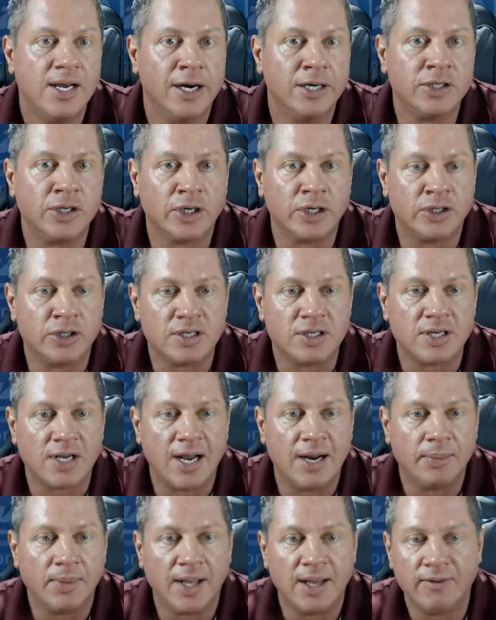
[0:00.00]
Here's a look at your
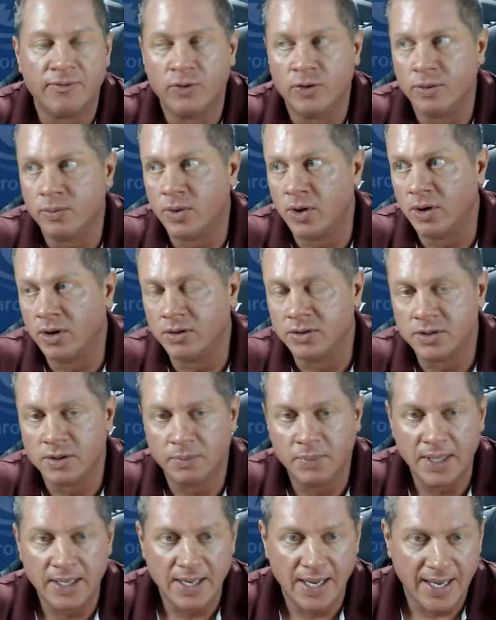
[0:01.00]
timeline for tomorrow.
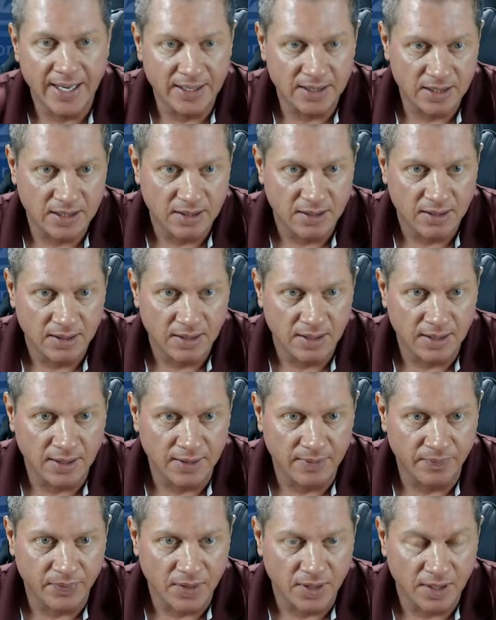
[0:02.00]
So midnight,
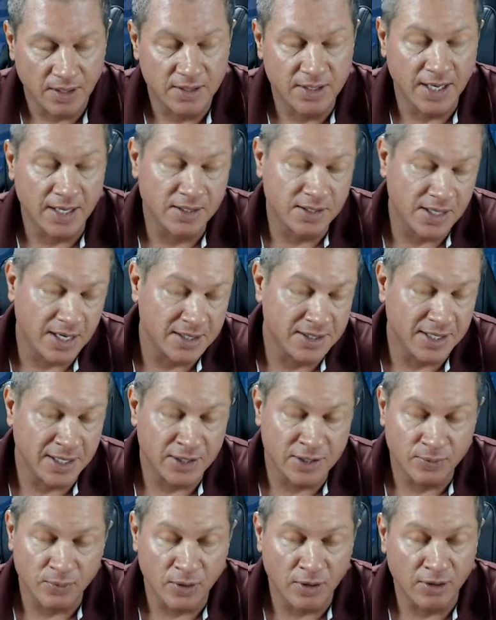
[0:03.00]
um, I say I
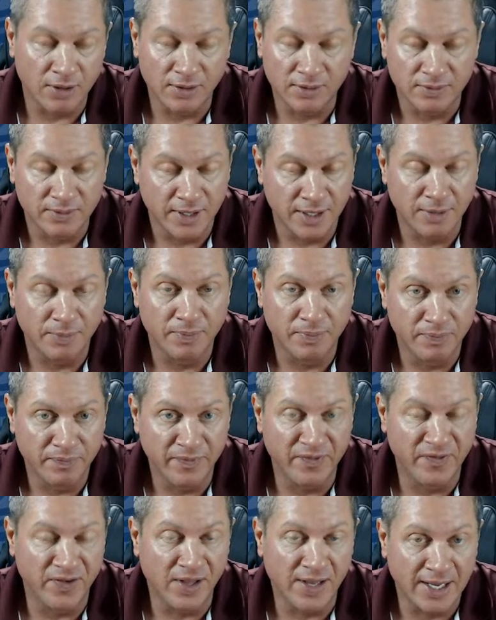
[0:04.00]
say tomorrow. It'll
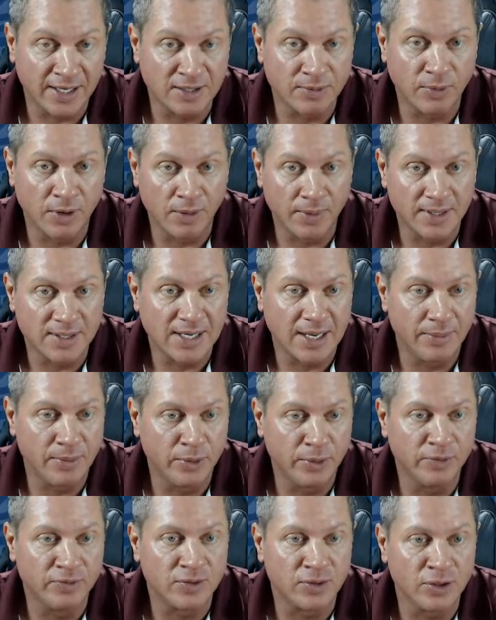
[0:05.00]
feel like tomorrow by the
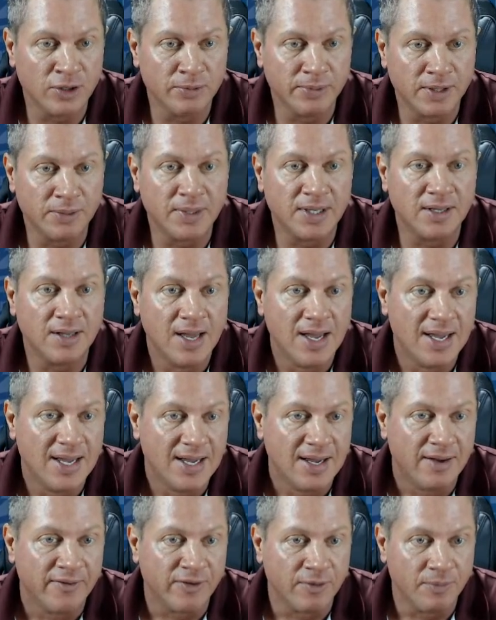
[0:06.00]
time it moves through, but it'll be
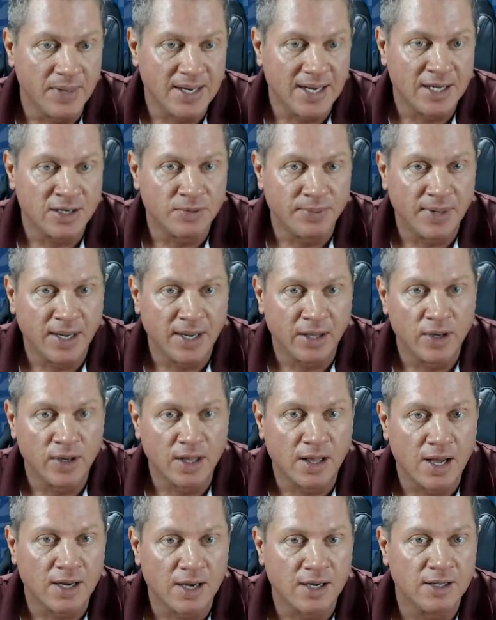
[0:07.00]
from midnight to about
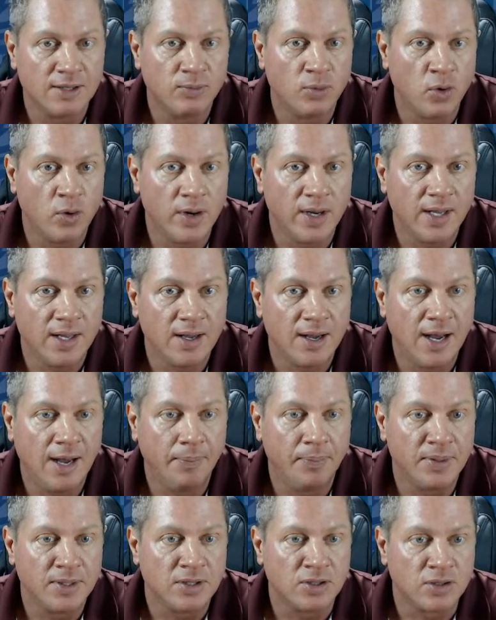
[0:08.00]
three o'clock in the morning
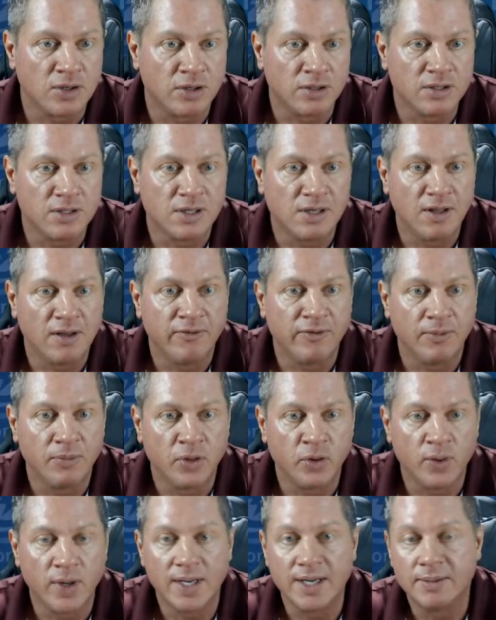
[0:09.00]
up into Tulsa. Then
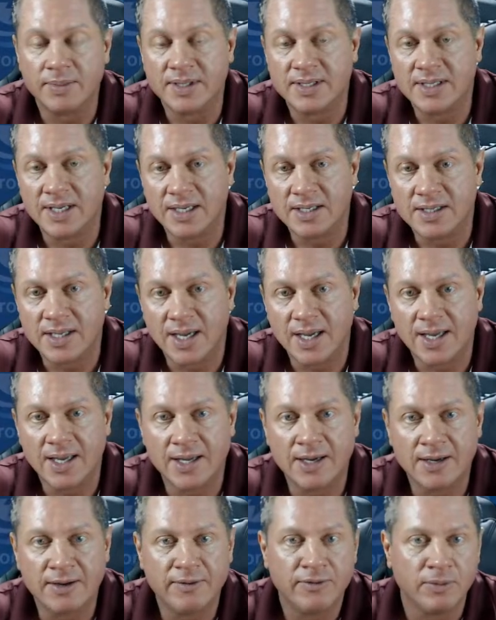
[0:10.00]
from 3 a.m. to 6
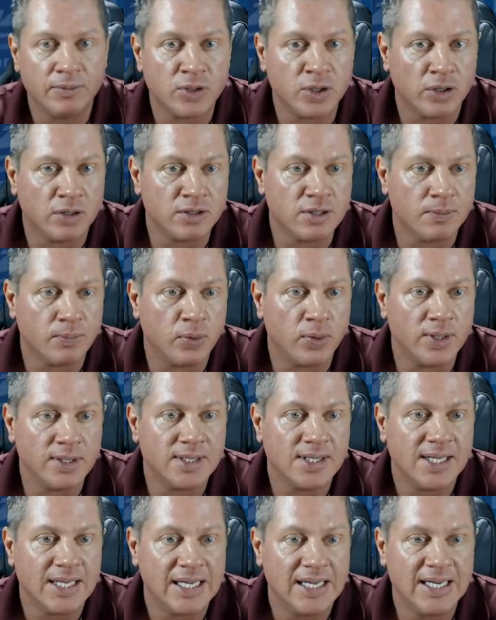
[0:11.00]
a.m. from Tulsa
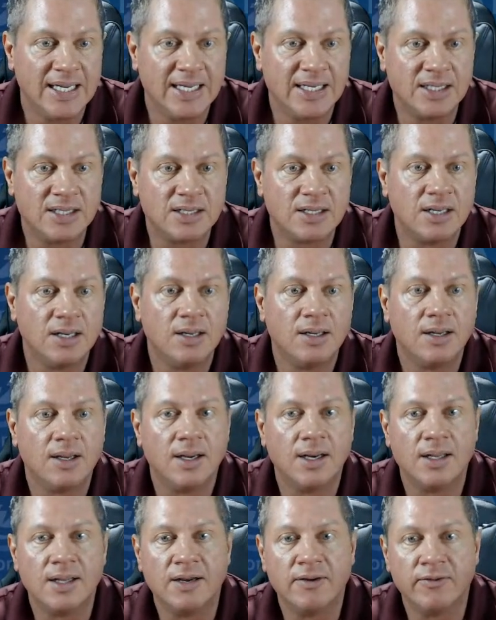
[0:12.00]
points to the east.
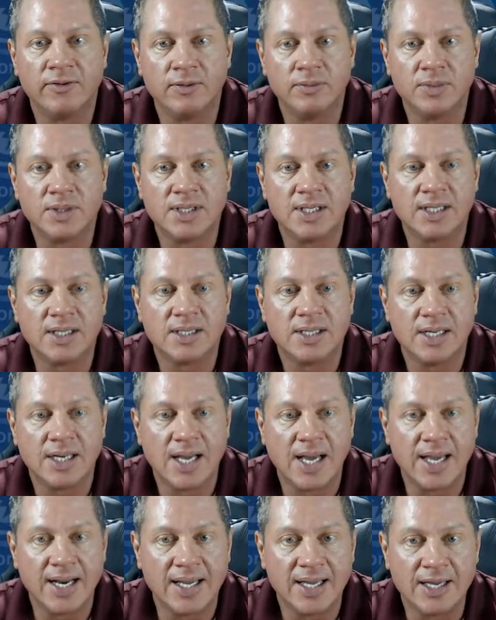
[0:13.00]
Uh, then from 6 to
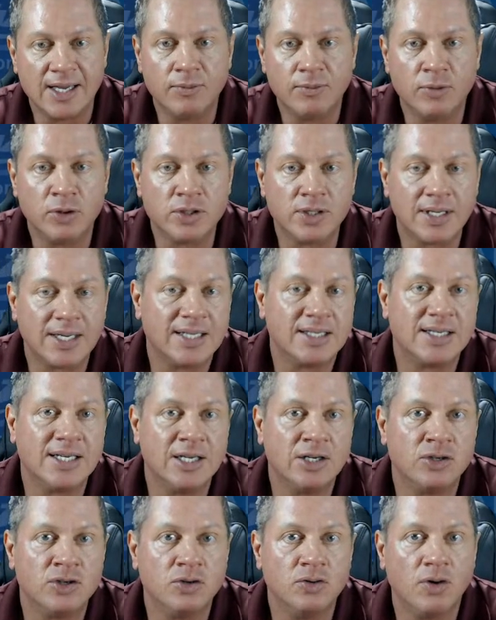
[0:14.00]
9 a.m. once it gets
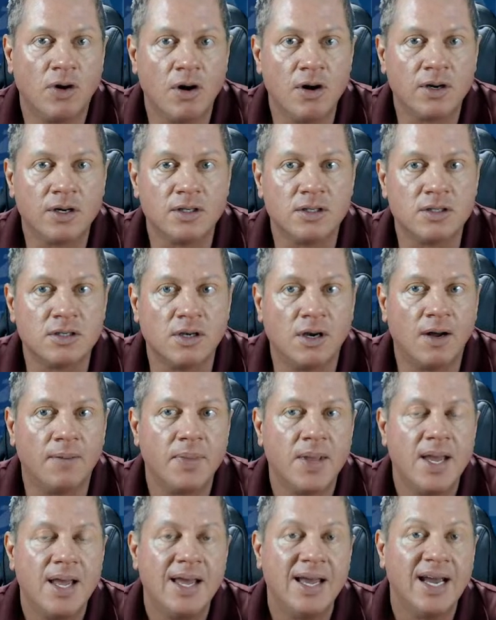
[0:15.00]
into Arkansas.
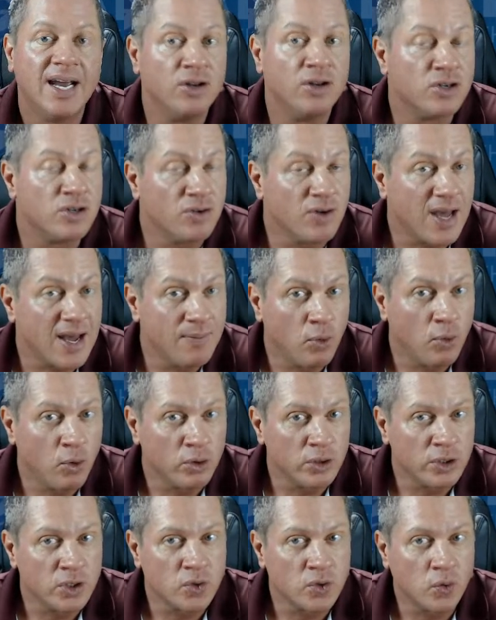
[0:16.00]
And you do have
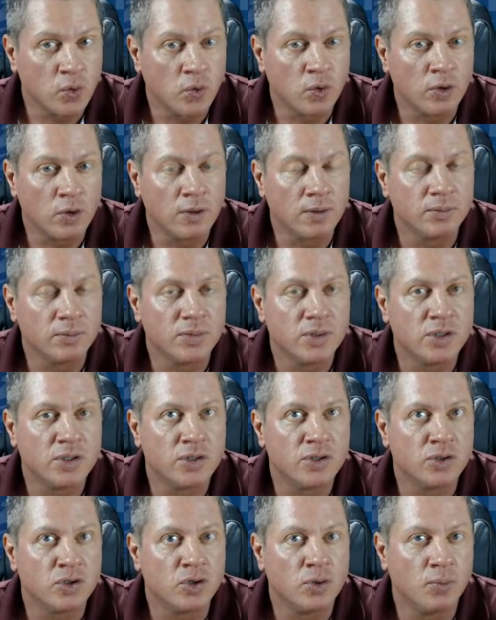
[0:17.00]
more
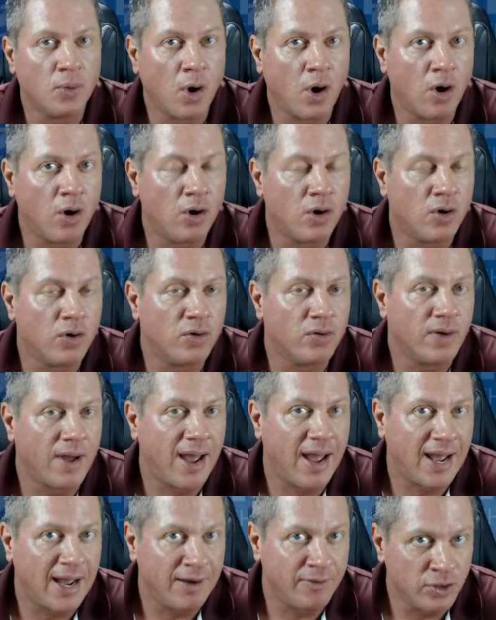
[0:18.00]
storms
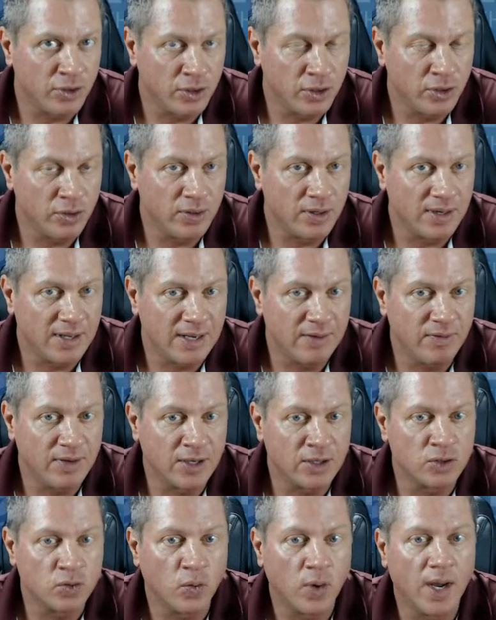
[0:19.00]
tomorrow afternoon and
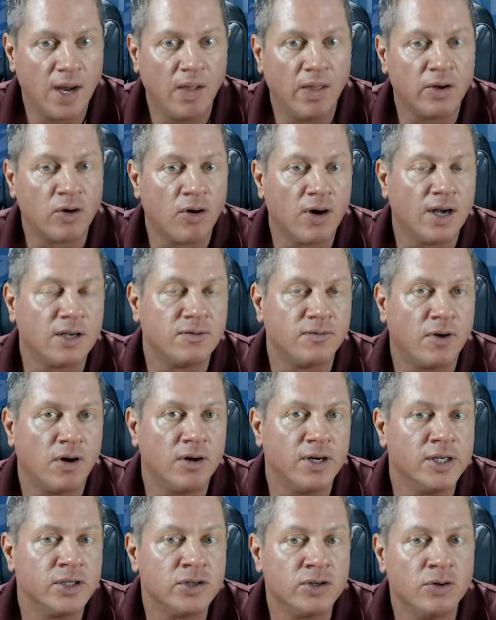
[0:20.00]
evening as well across
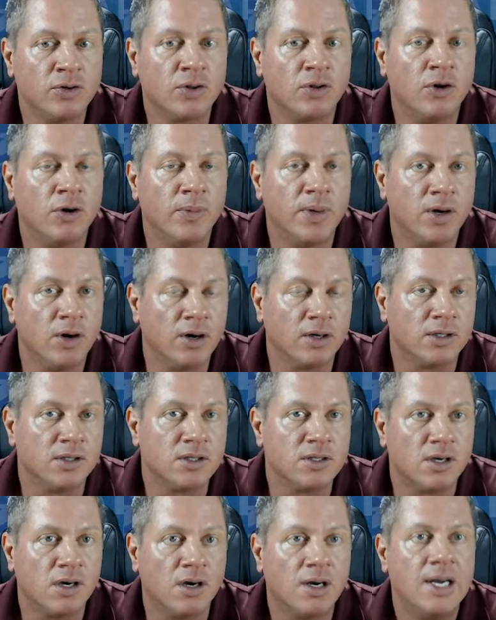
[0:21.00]
far eastern Oklahoma and
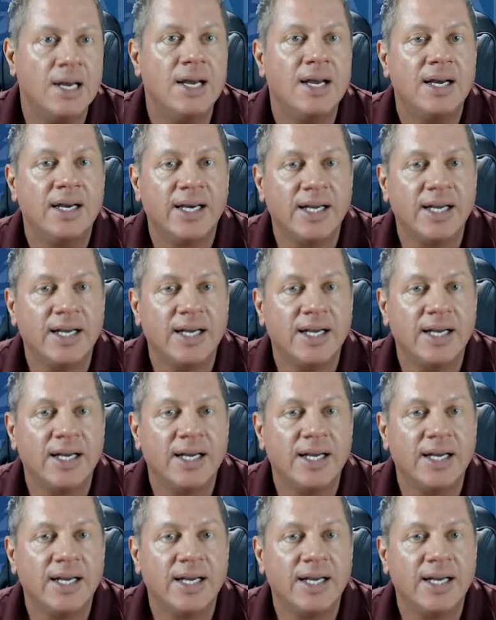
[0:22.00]
Arkansas.